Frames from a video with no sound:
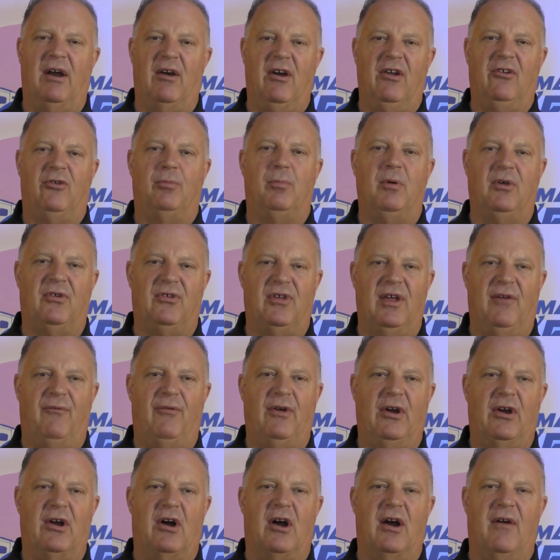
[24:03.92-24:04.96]

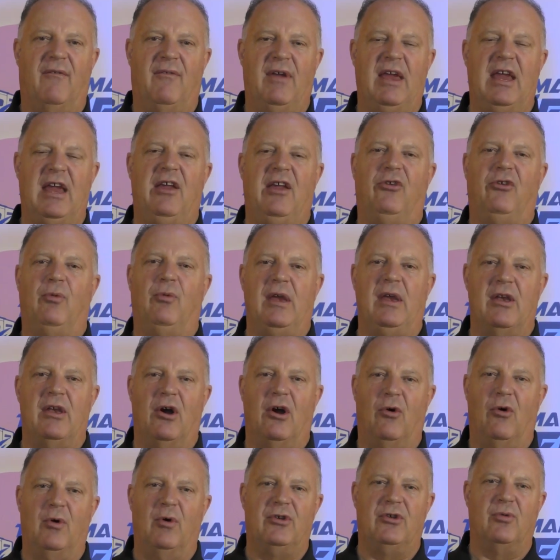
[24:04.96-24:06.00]
specific RVs. We
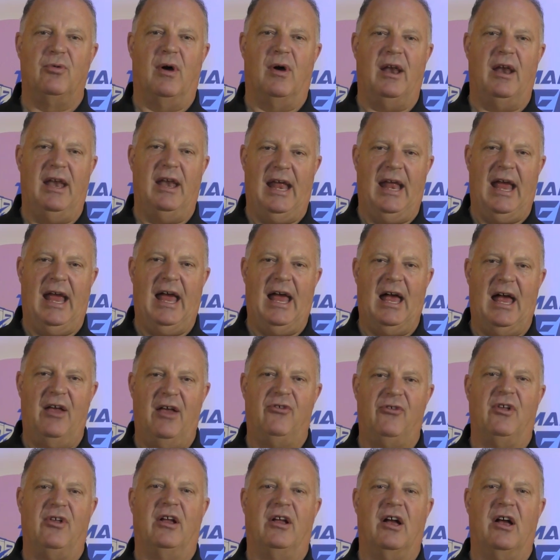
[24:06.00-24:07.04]
know which one it
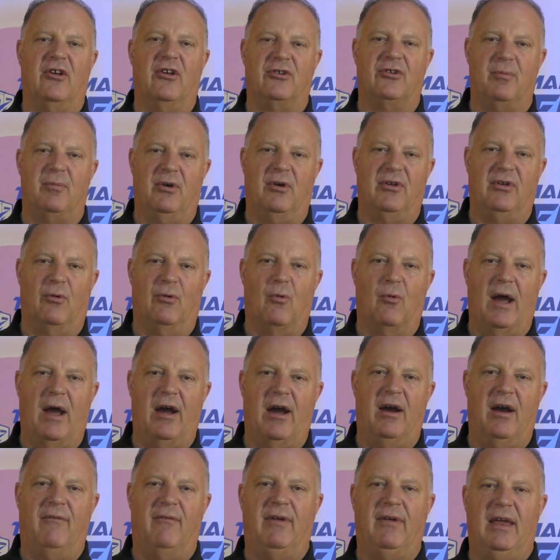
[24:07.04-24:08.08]
has, the customer's
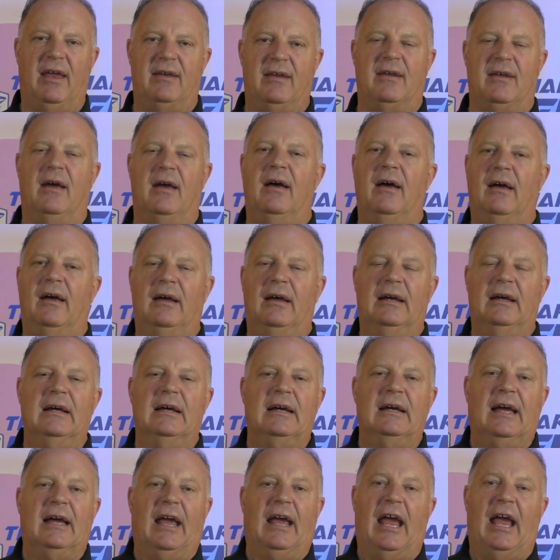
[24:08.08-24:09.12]
aware of it.
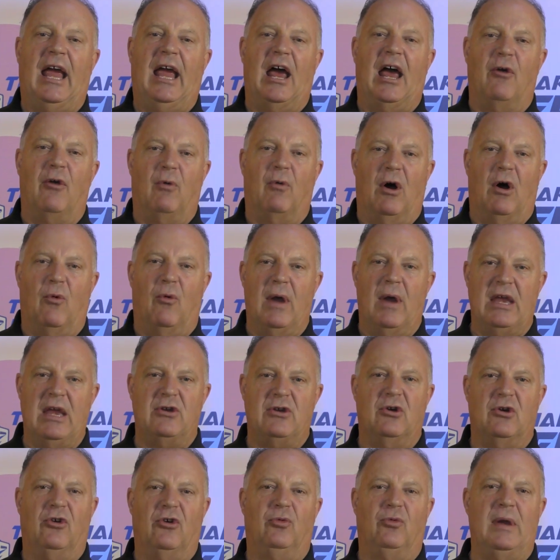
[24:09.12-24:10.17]
And what we
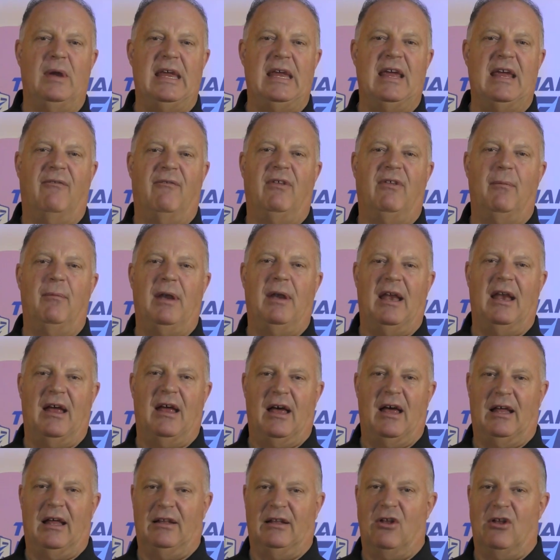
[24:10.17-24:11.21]
do is we give them
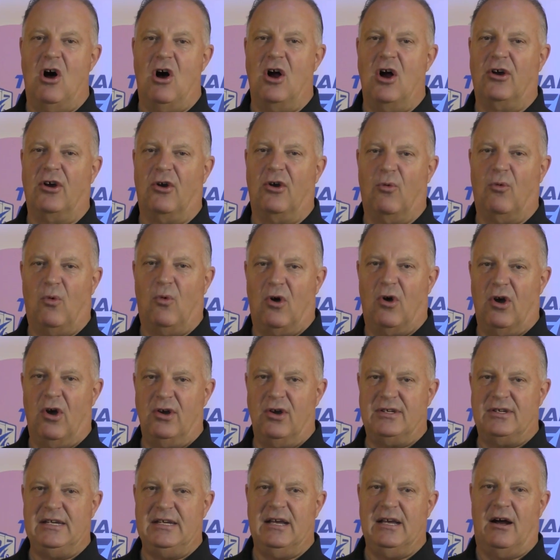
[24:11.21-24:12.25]
a longer
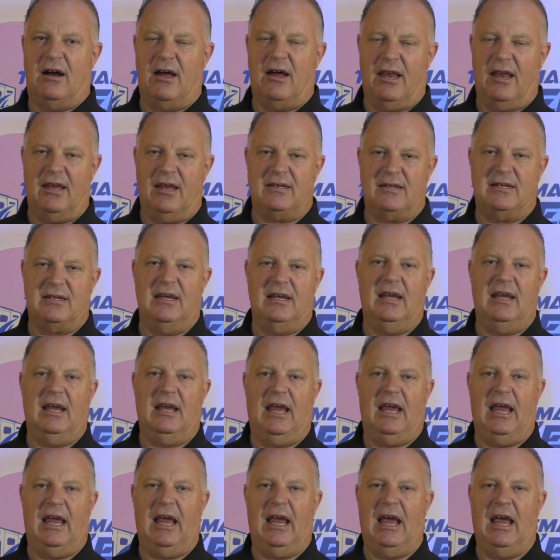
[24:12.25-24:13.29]
warranty on it,
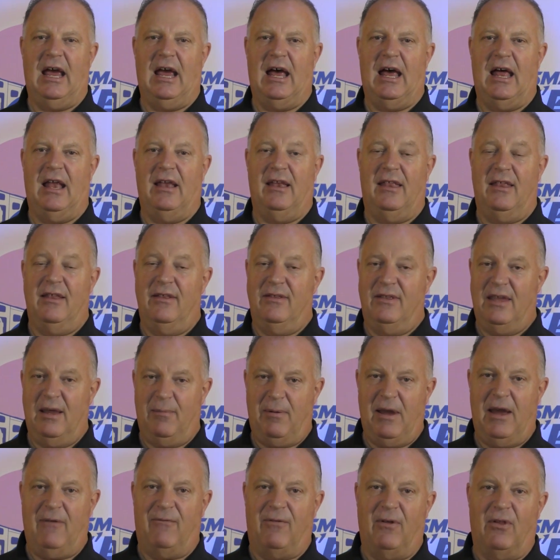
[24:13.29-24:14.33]
and they
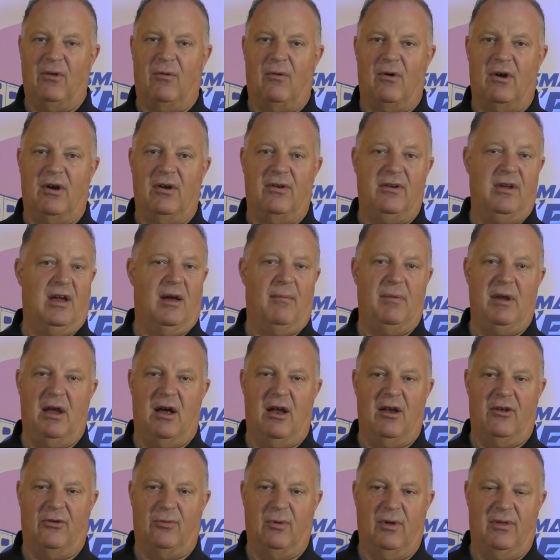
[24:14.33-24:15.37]
pay for the warranty. I'll be
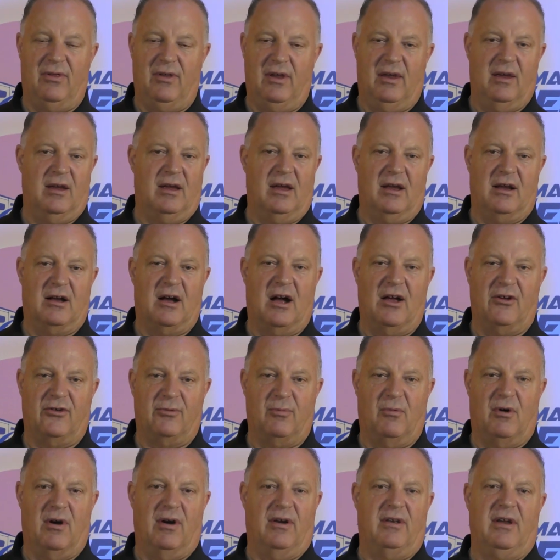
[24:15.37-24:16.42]
honest with you, it costs
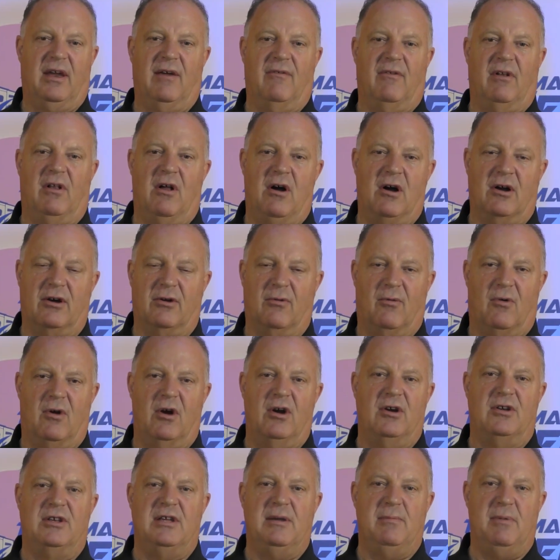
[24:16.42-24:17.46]
more to give a longer
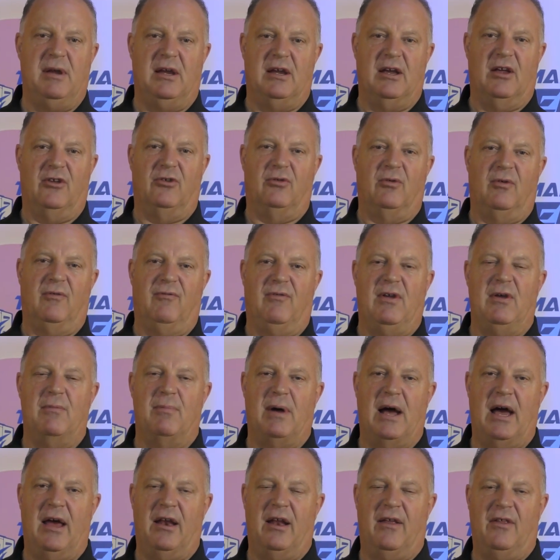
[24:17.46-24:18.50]
warranty, because if you
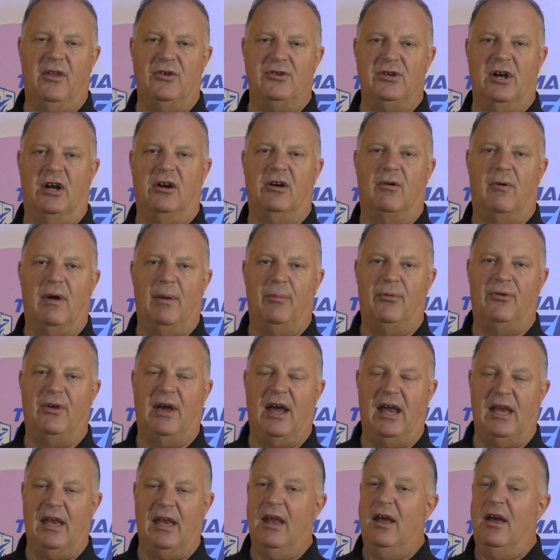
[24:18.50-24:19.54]
buy it on the Jungle
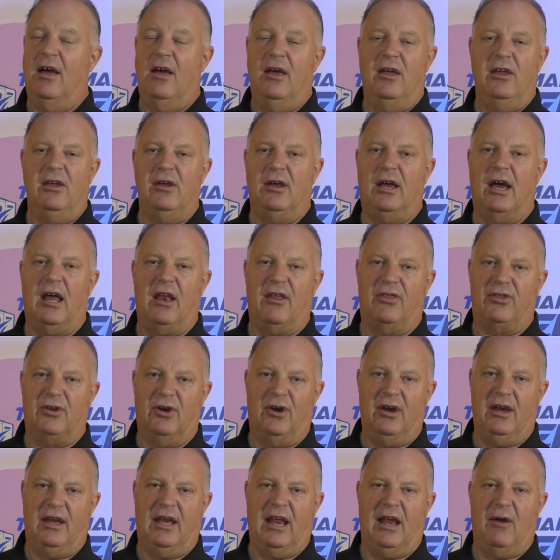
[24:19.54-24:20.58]
website, you got a
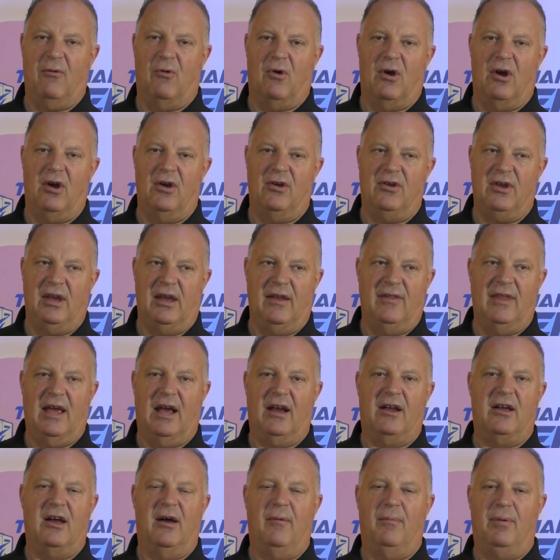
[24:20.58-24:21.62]
30-day warranty. That
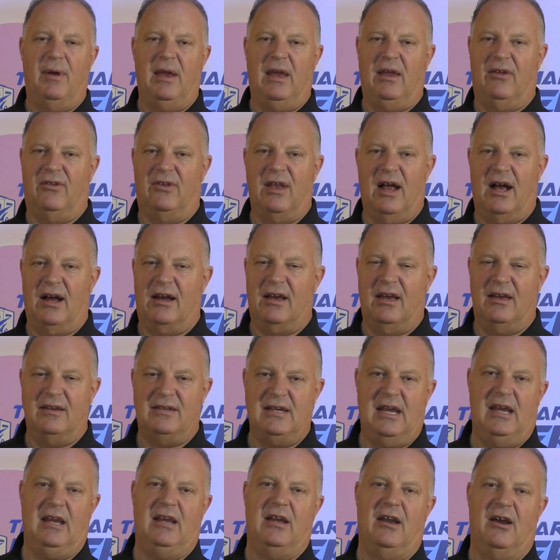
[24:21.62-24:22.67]
company is not going to
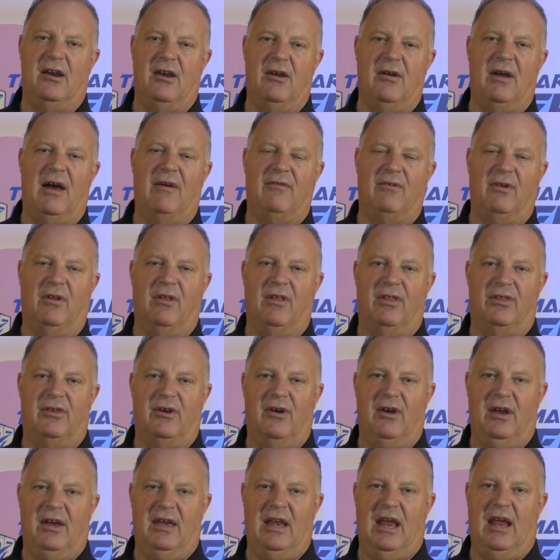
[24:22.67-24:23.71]
take care of you after the
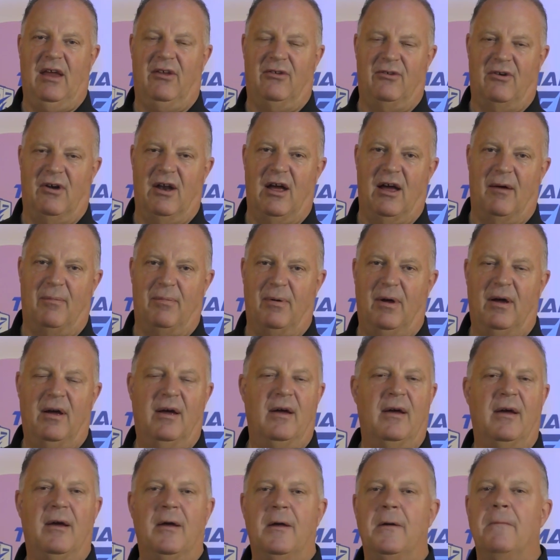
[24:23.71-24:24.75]
30 days are up.
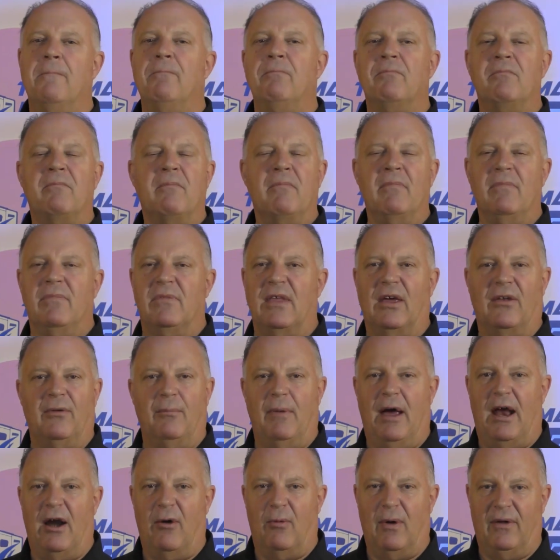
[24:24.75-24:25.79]
Doesn't
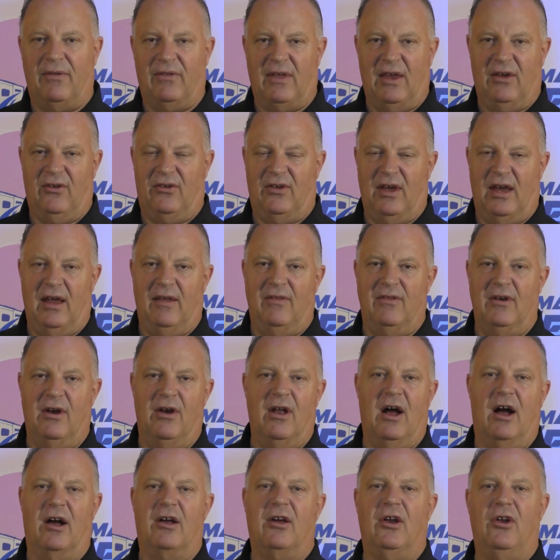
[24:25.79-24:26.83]
matter what they say, they're
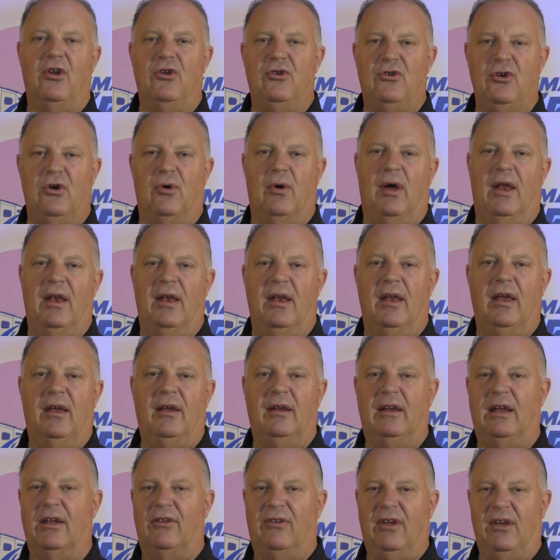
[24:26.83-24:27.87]
not going to do it.
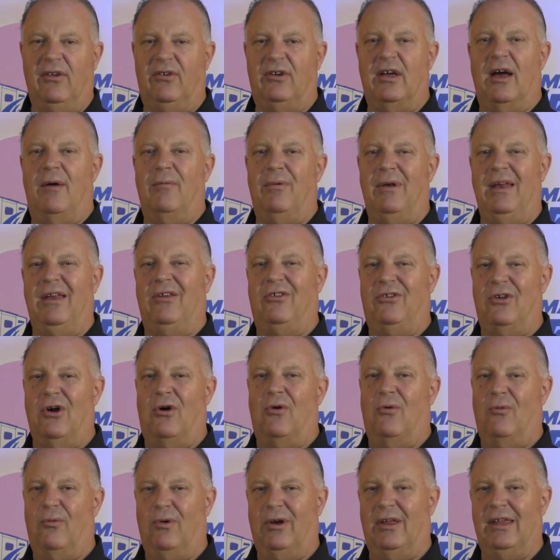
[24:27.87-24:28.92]
Because these companies
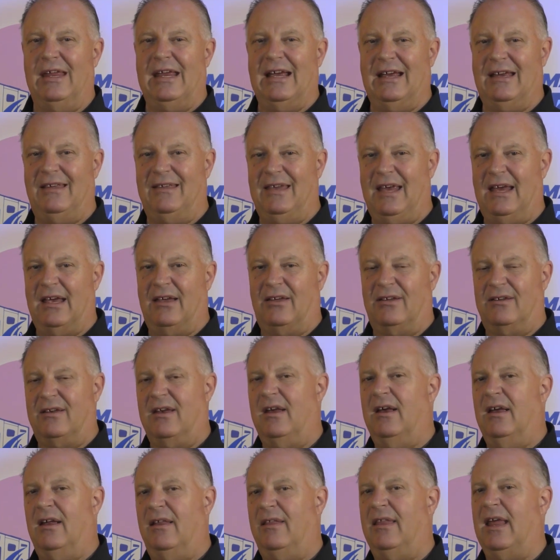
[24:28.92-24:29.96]
don't really exist.
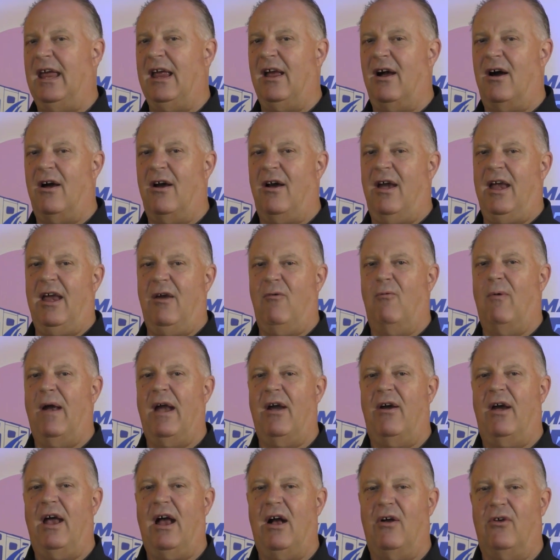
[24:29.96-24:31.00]
They are a
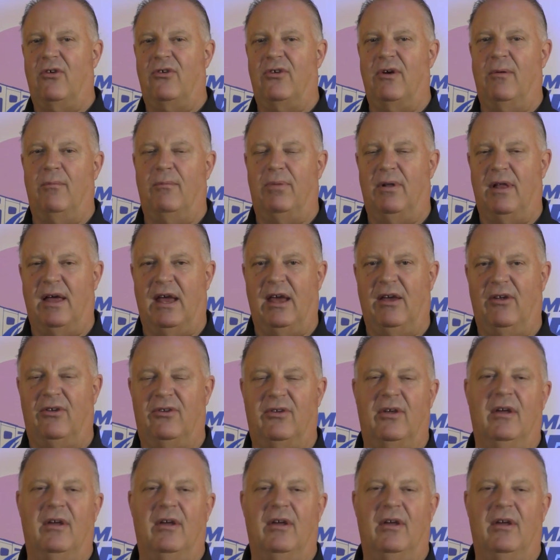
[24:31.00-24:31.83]
warehouse someplace.